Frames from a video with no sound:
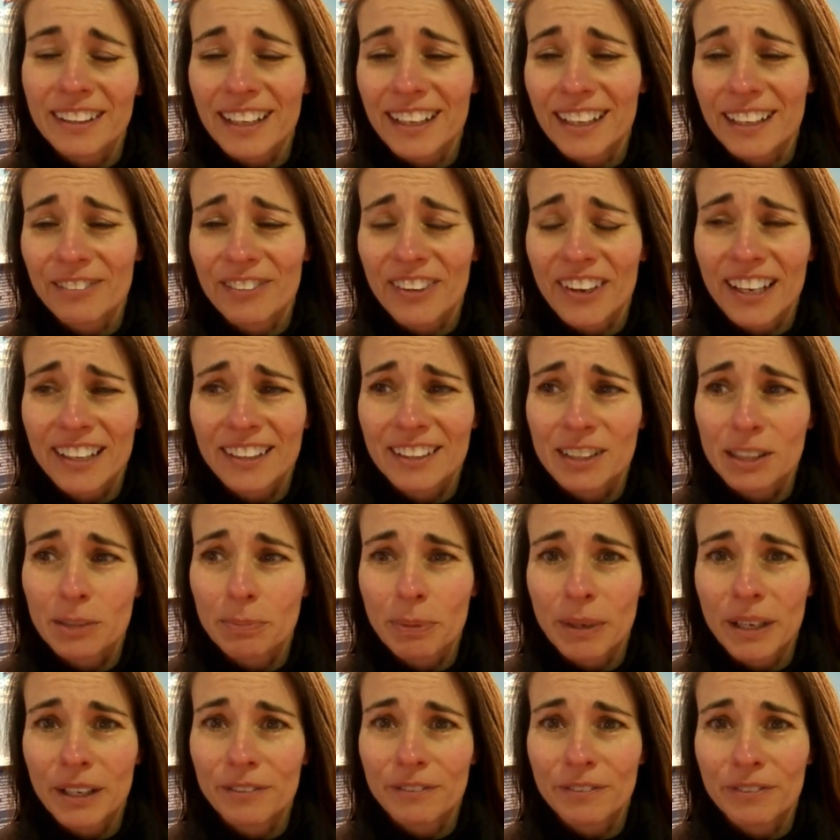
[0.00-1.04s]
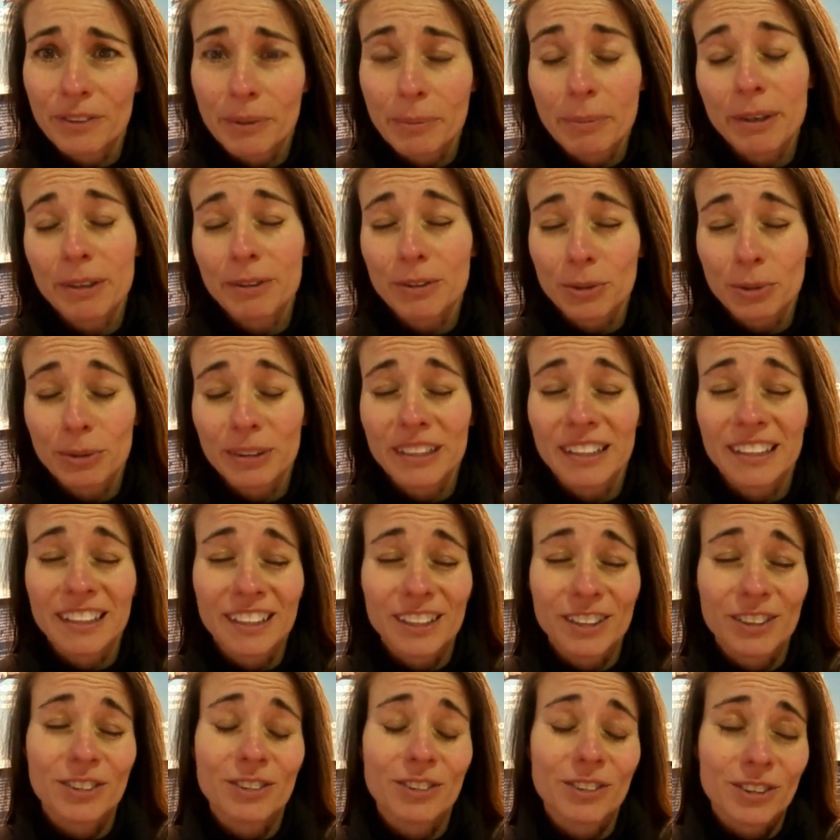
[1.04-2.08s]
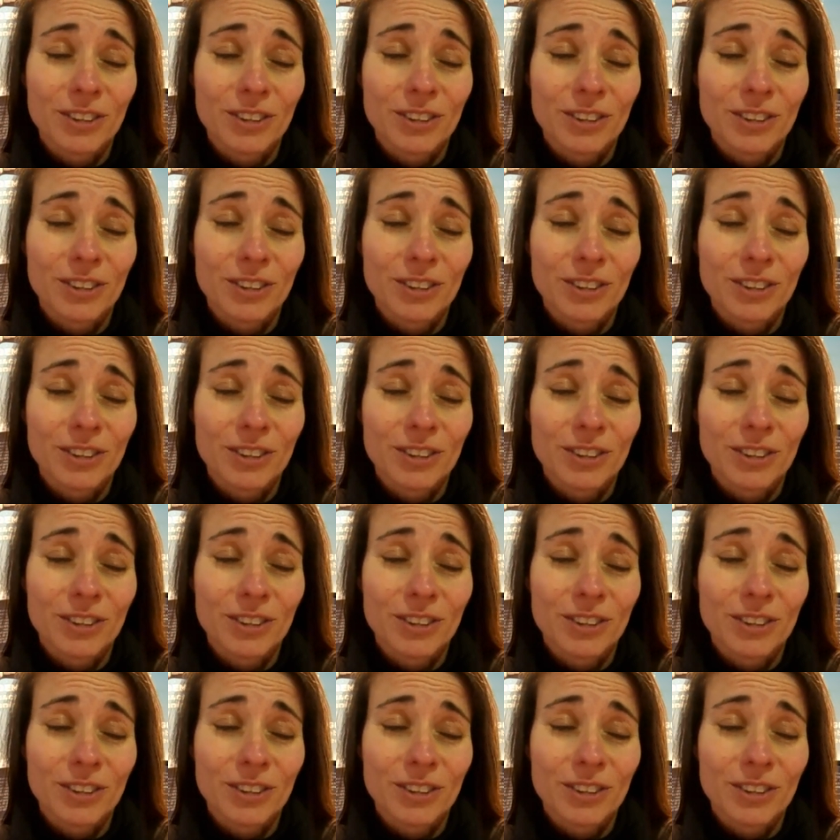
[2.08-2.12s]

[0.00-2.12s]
that I've had this pain for about twenty years,